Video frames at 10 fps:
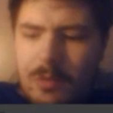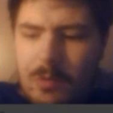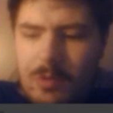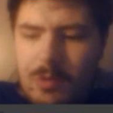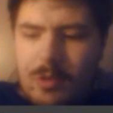to
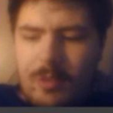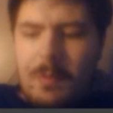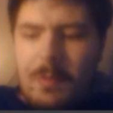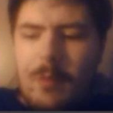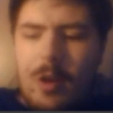adjust
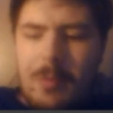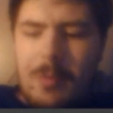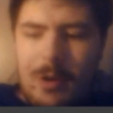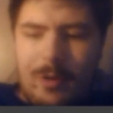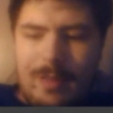my volume
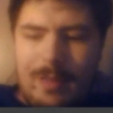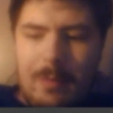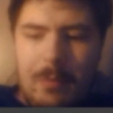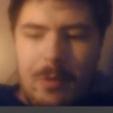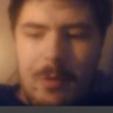on here because I have
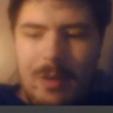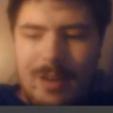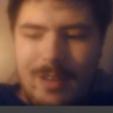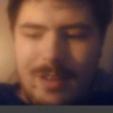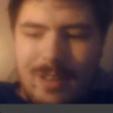it muted.
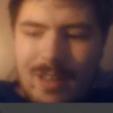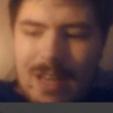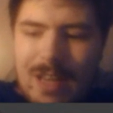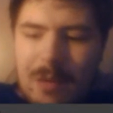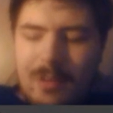
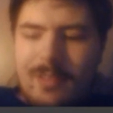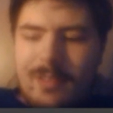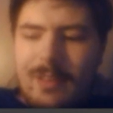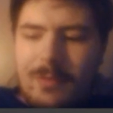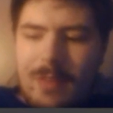I want to
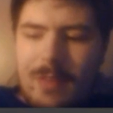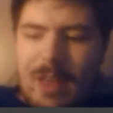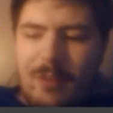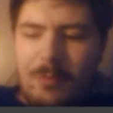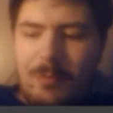see if the
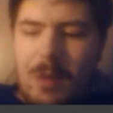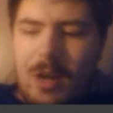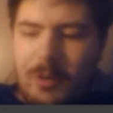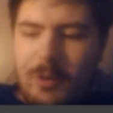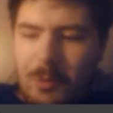
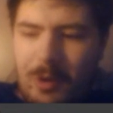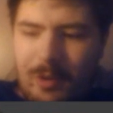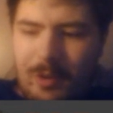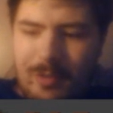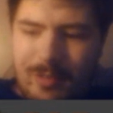Fmod
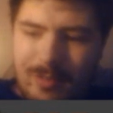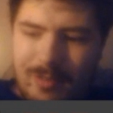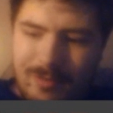works.